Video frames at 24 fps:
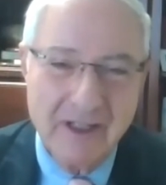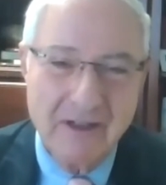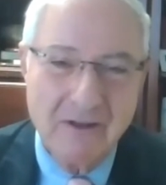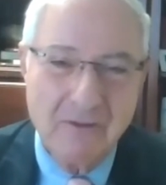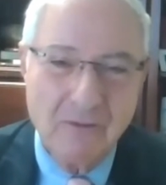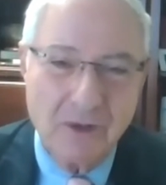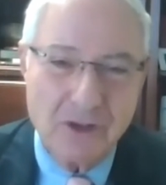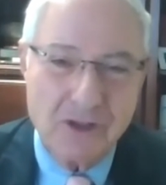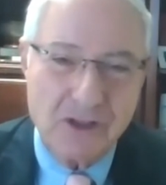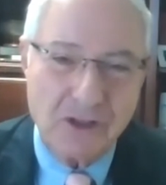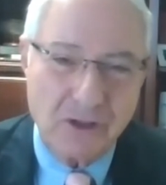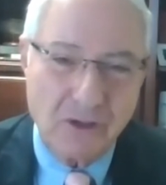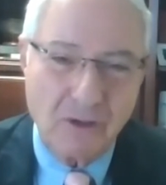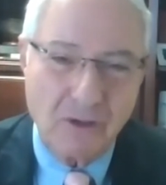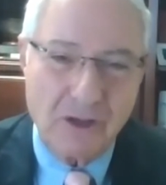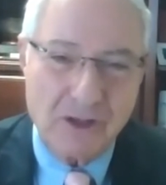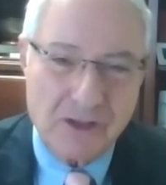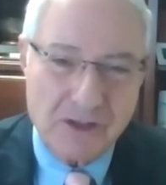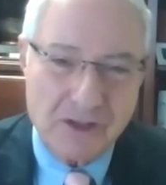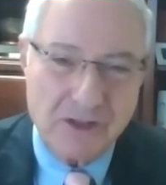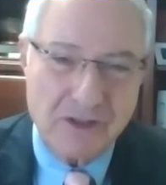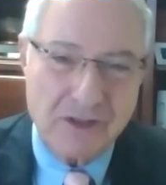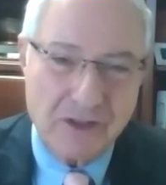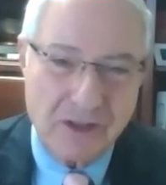which of
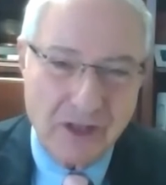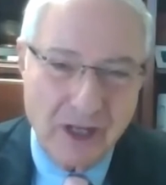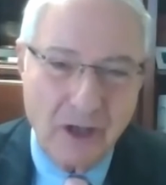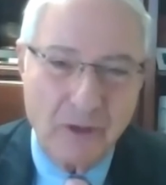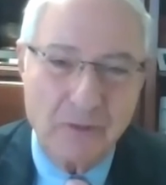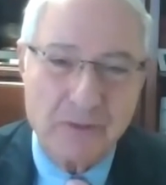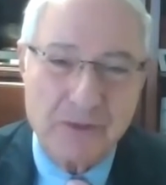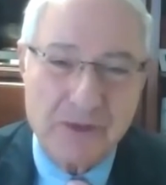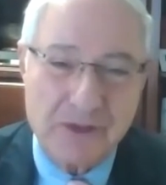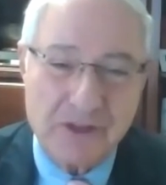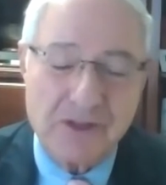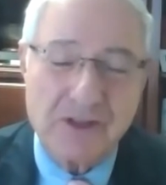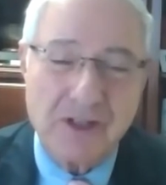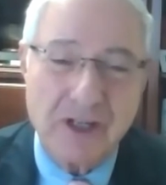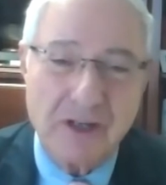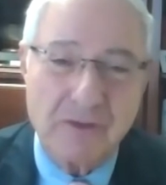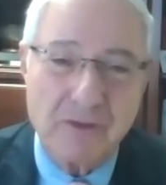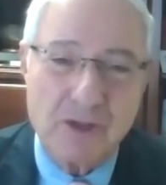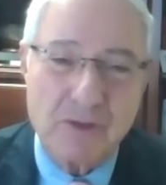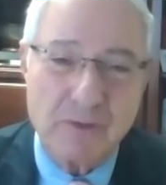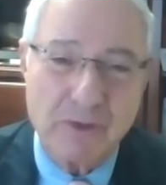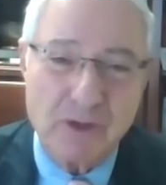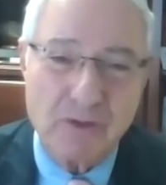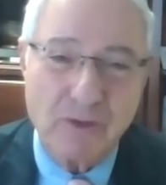course helps
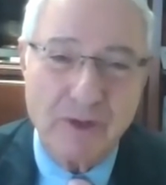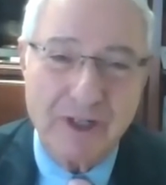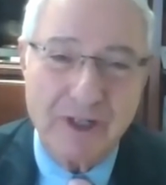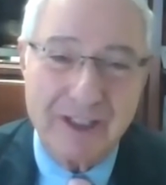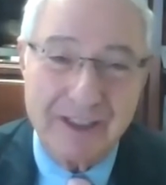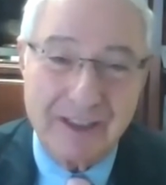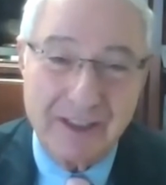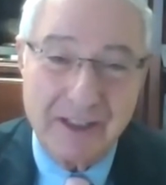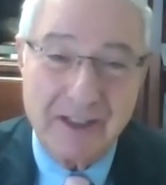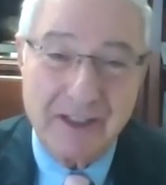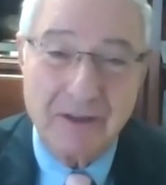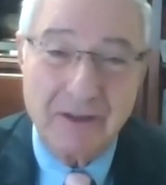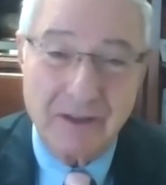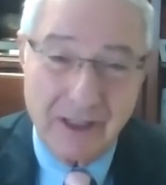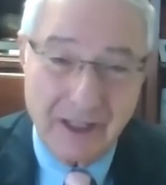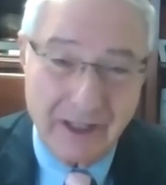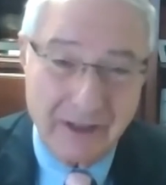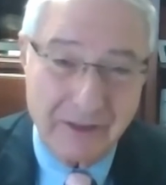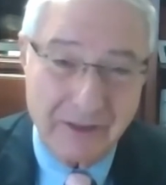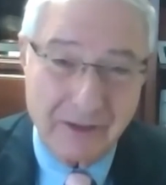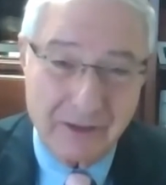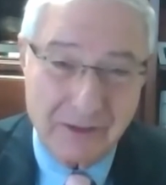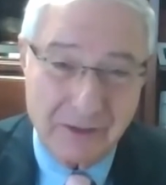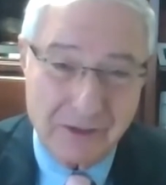distinguish between legal
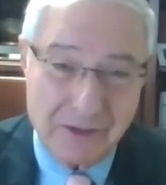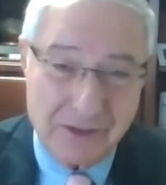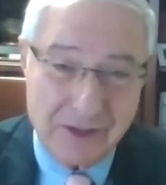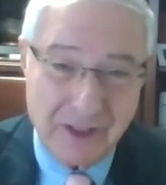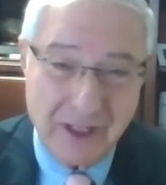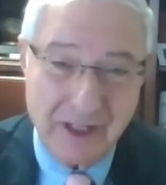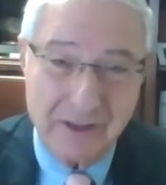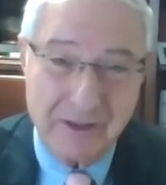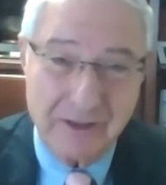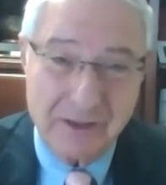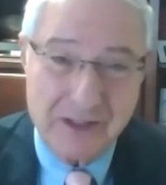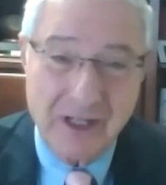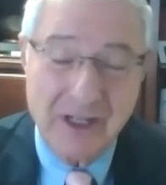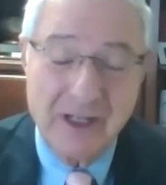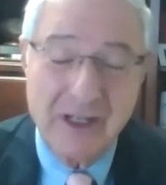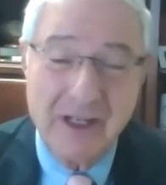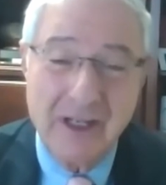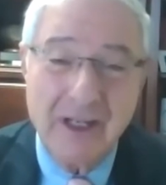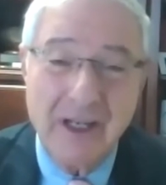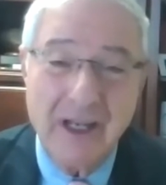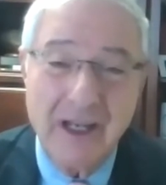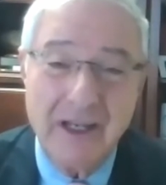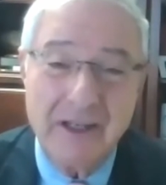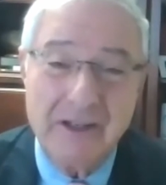ethical standards
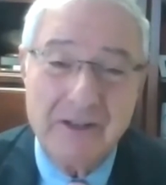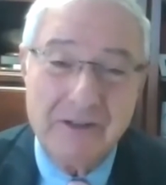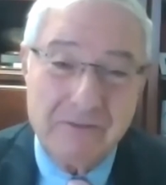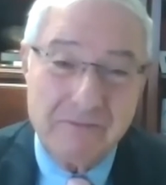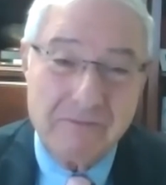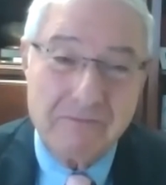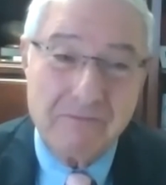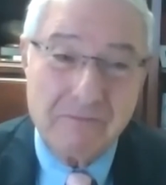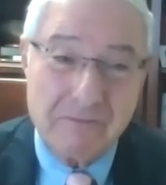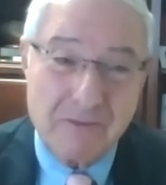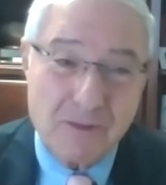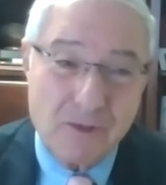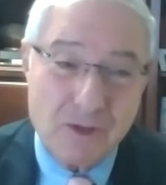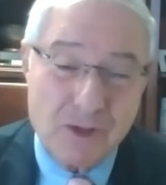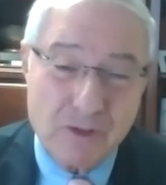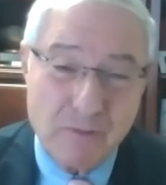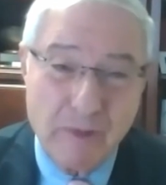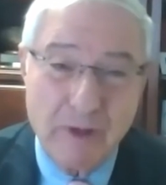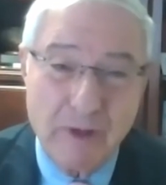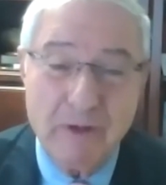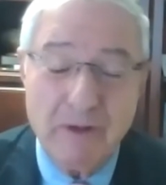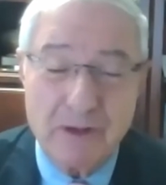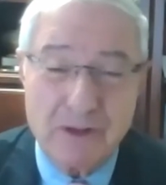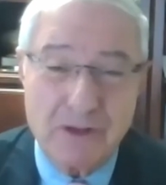and
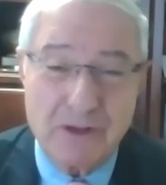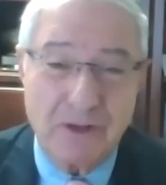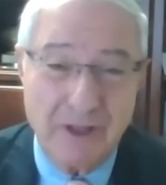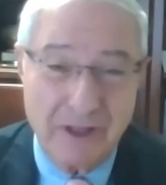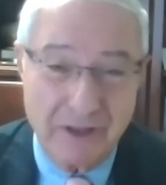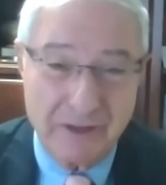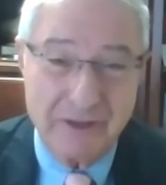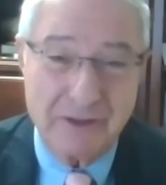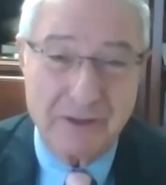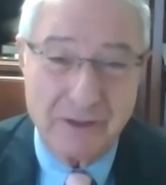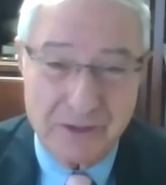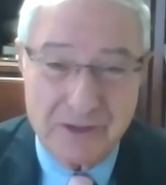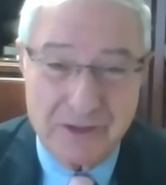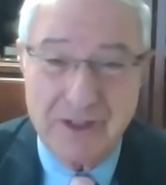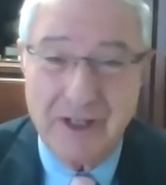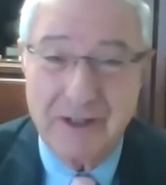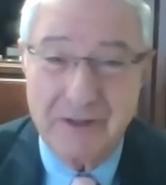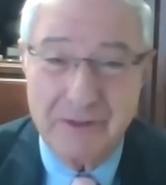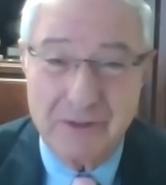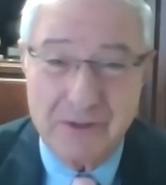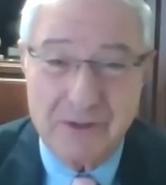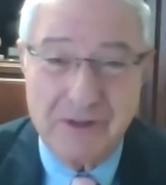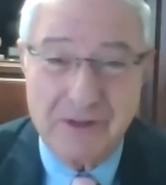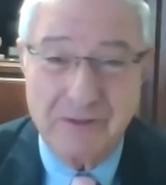spiritual ethical
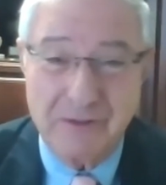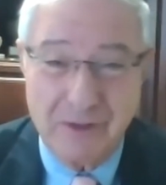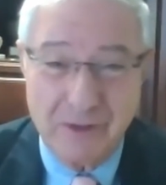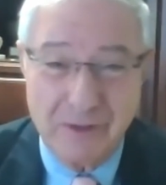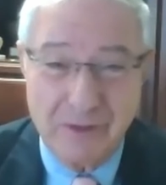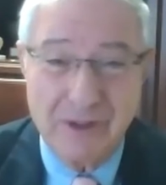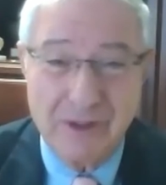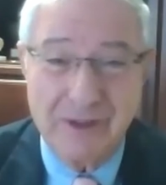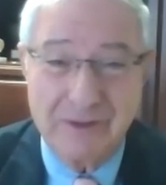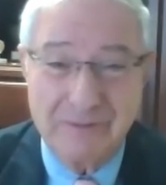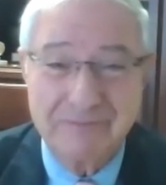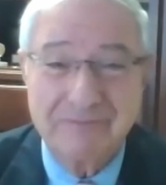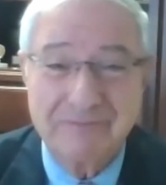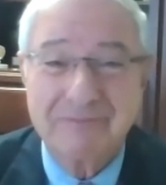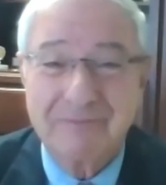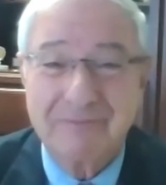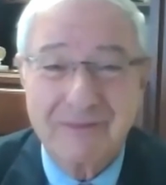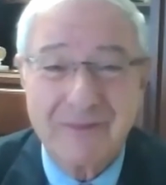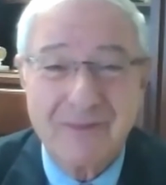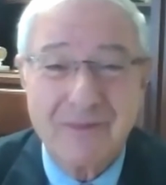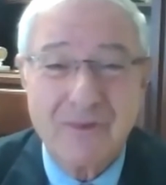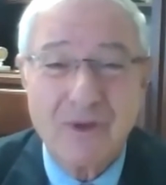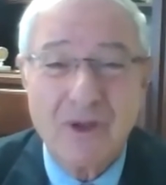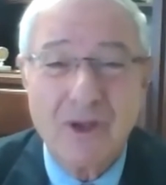standards, if you will.
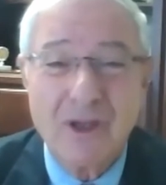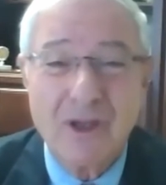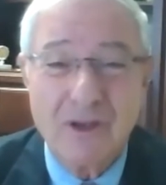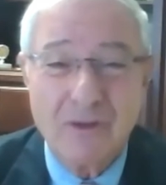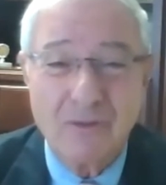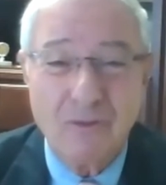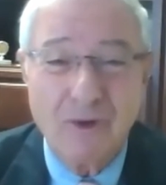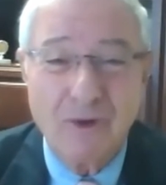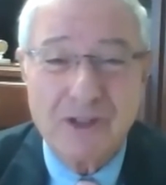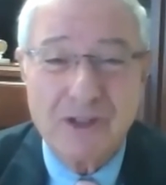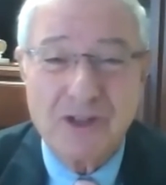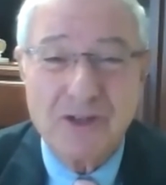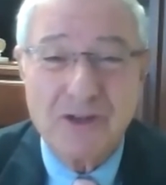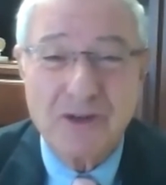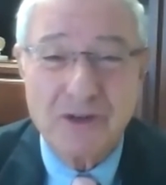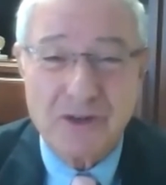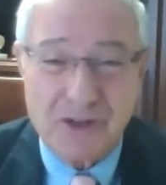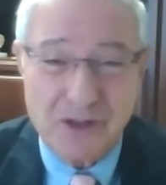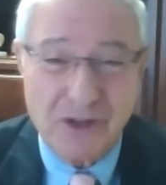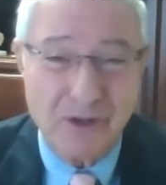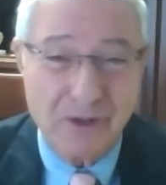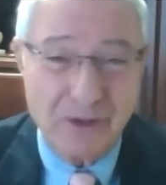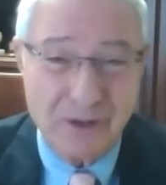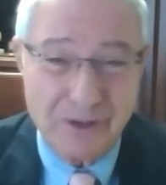What's in your
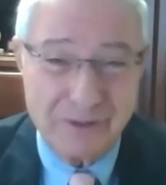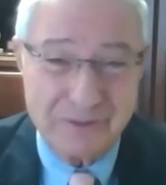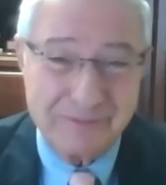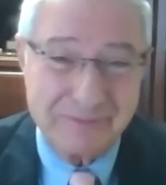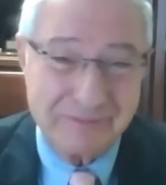soul?